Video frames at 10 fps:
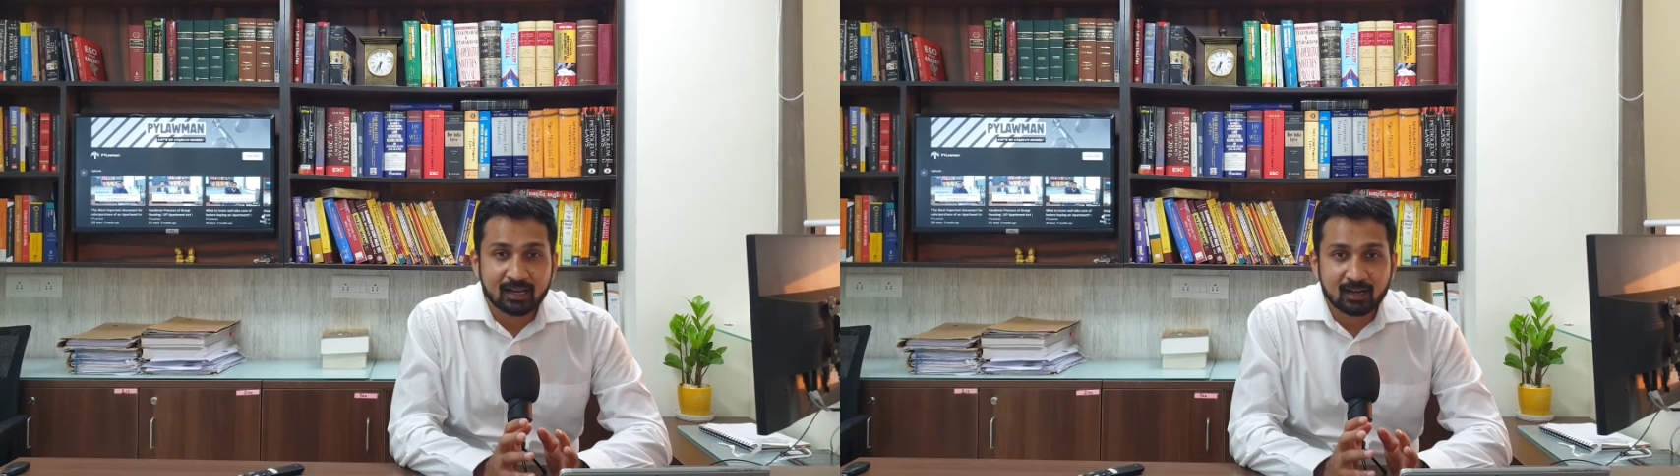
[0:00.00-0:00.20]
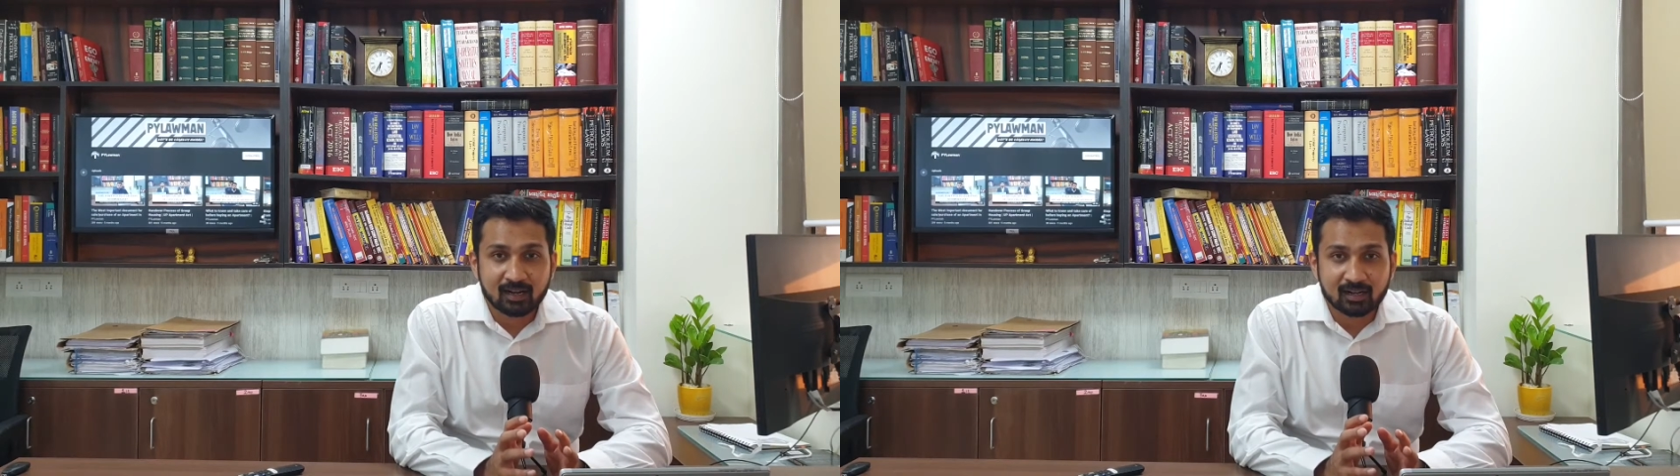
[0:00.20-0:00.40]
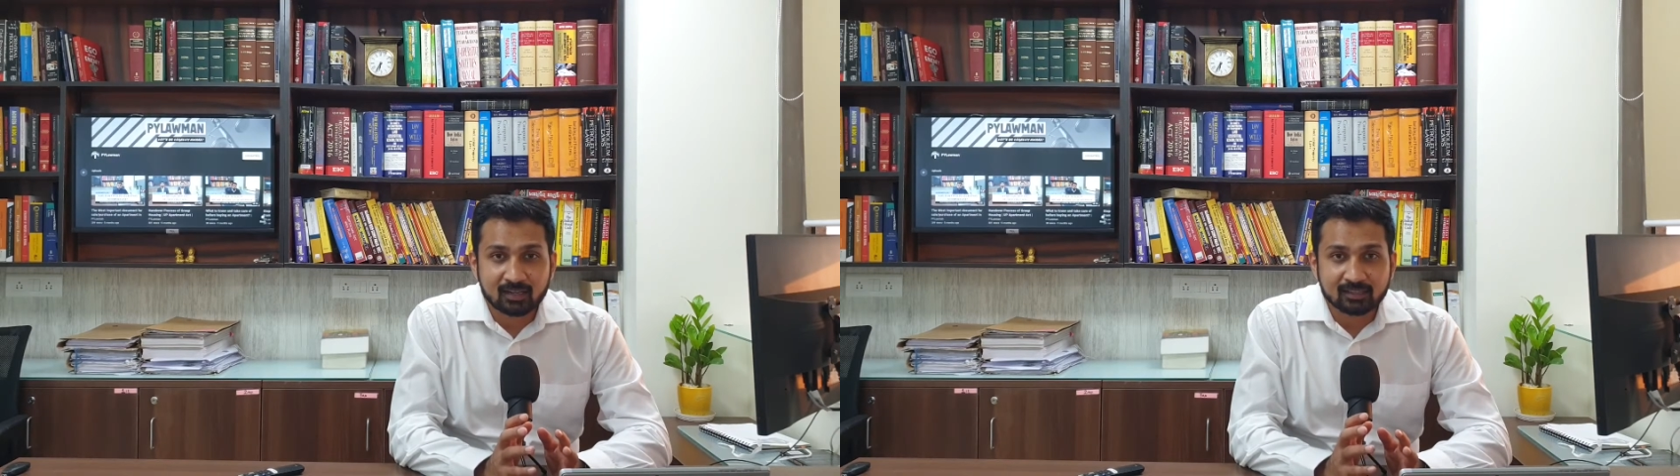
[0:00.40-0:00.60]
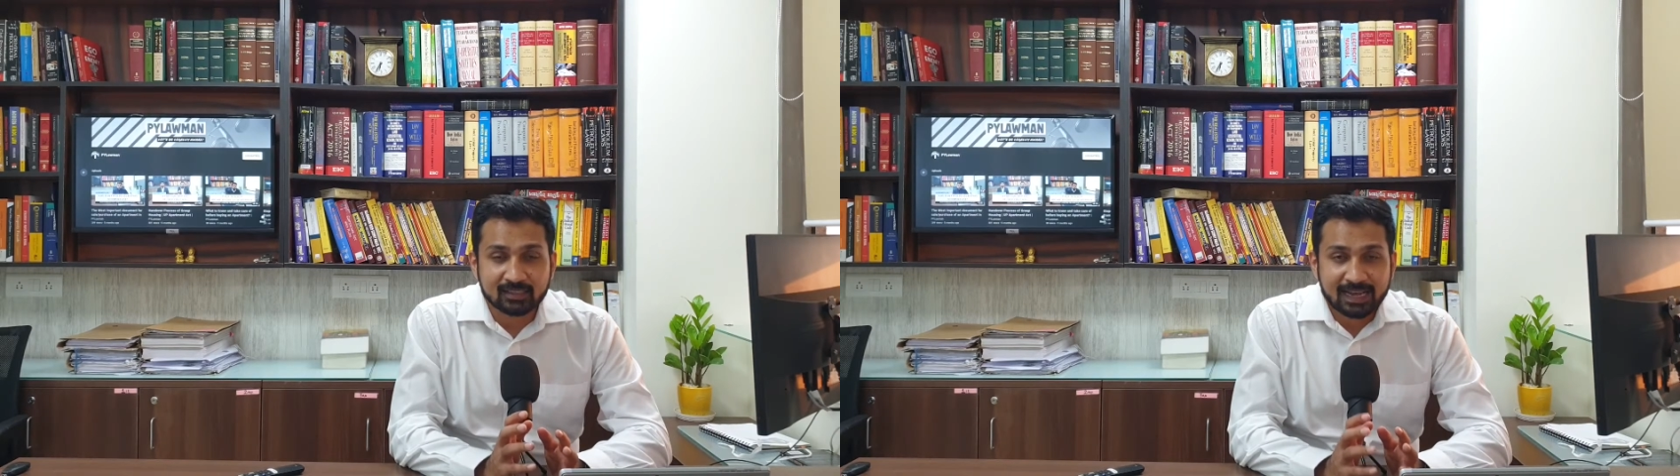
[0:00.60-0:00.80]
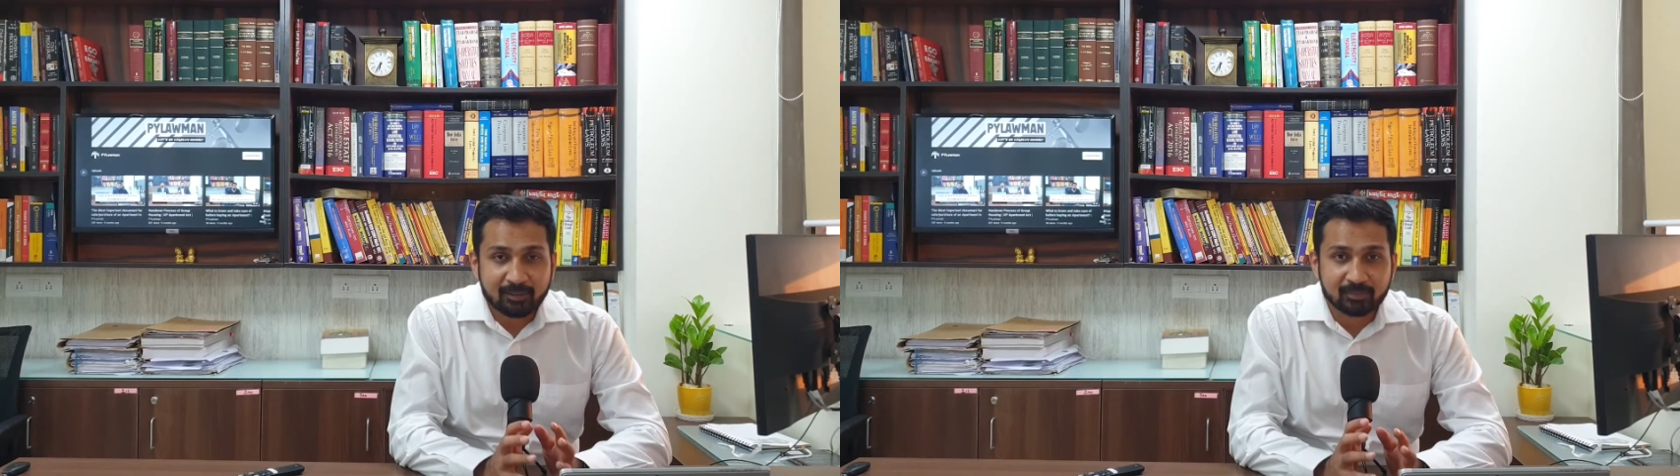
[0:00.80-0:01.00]

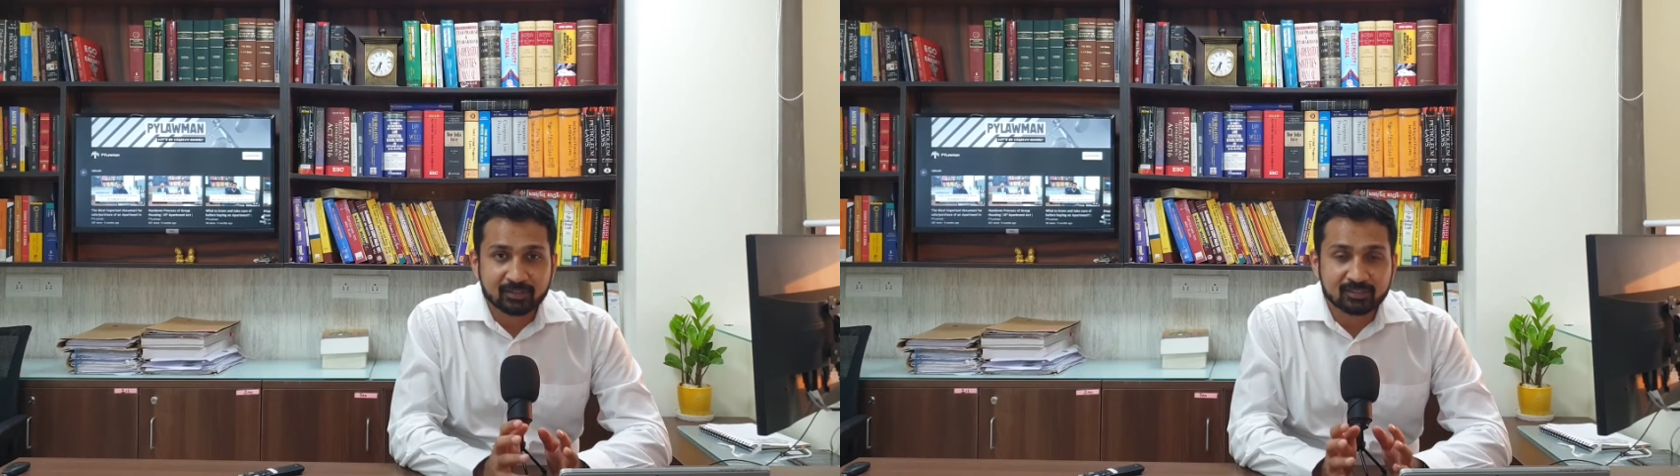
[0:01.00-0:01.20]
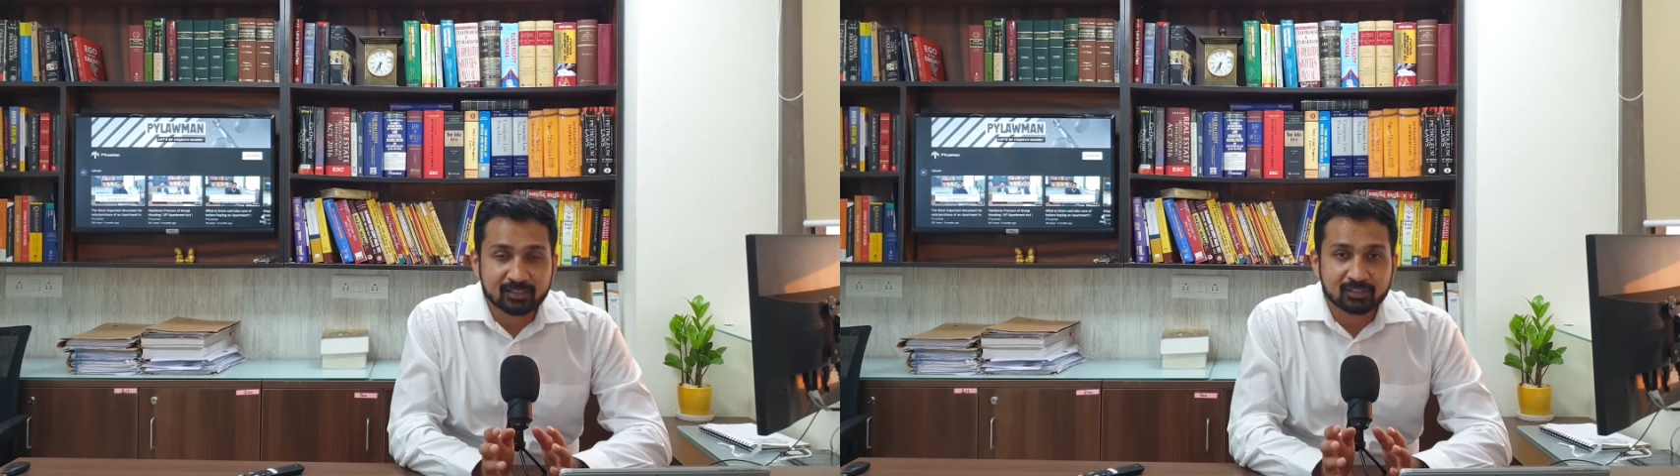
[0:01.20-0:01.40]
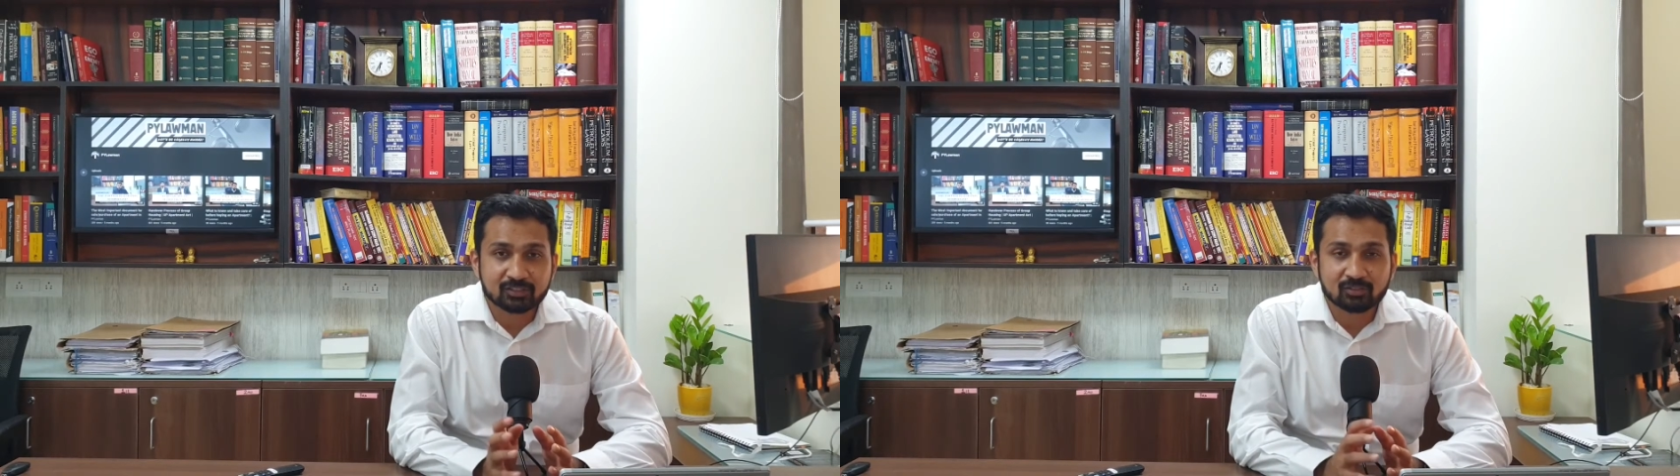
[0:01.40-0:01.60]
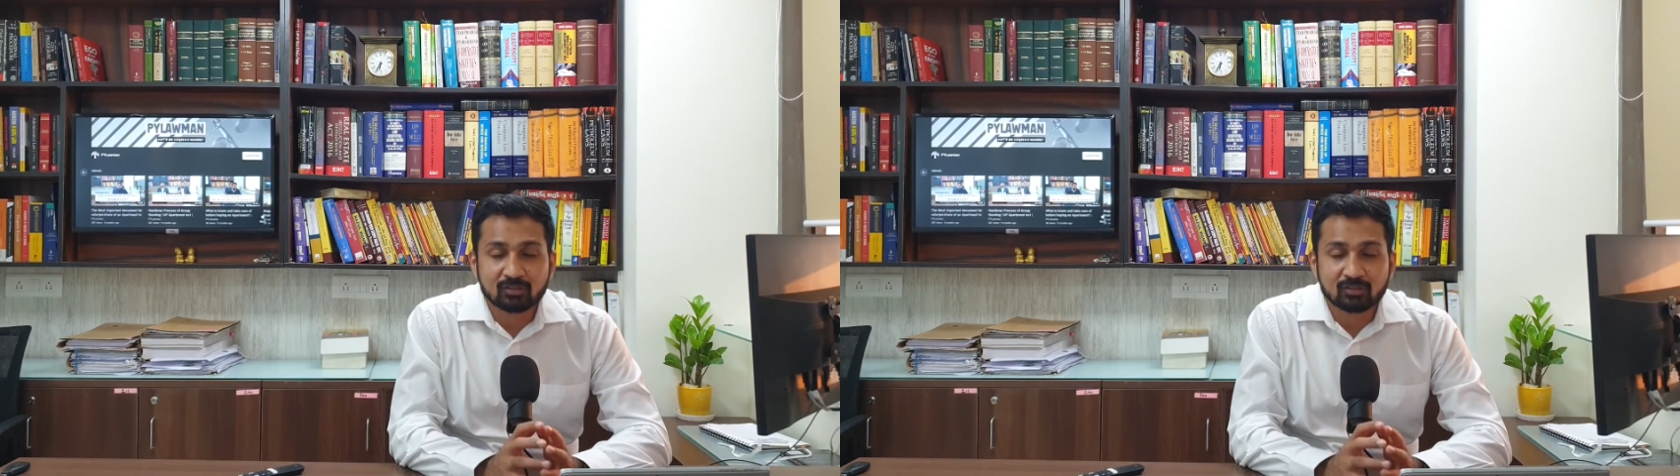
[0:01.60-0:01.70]
the appreciation